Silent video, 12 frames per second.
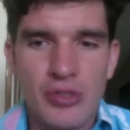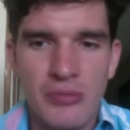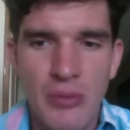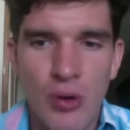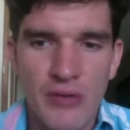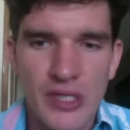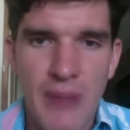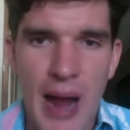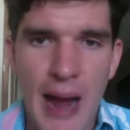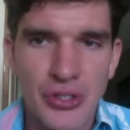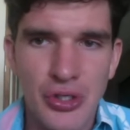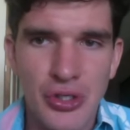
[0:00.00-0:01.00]
will be more of a
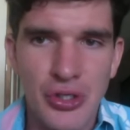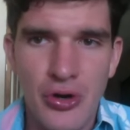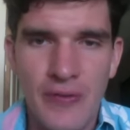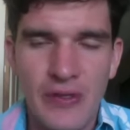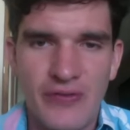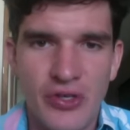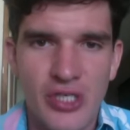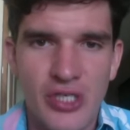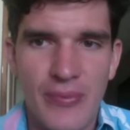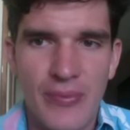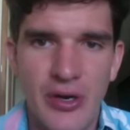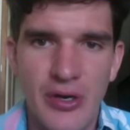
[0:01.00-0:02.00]
spot shooter his first
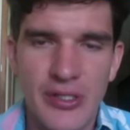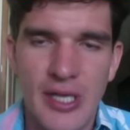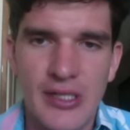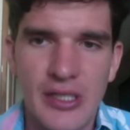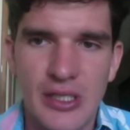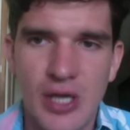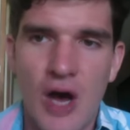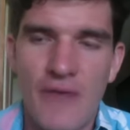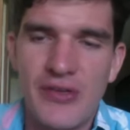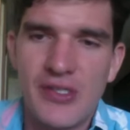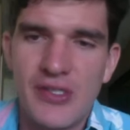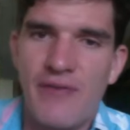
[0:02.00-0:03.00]
couple years as his
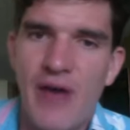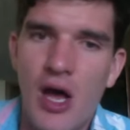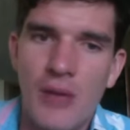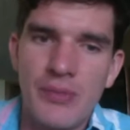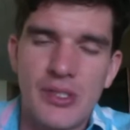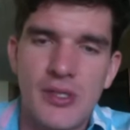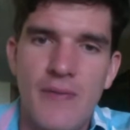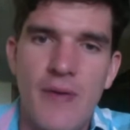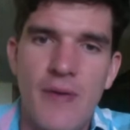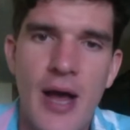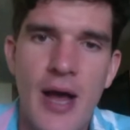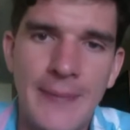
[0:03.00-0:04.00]
offense develops.
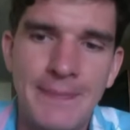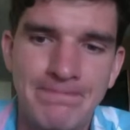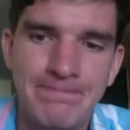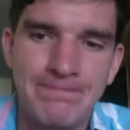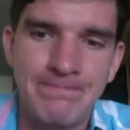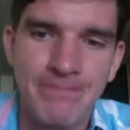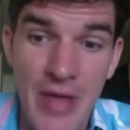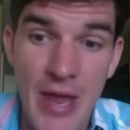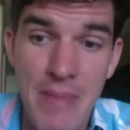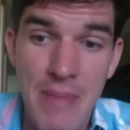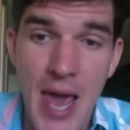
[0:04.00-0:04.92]
Um, and then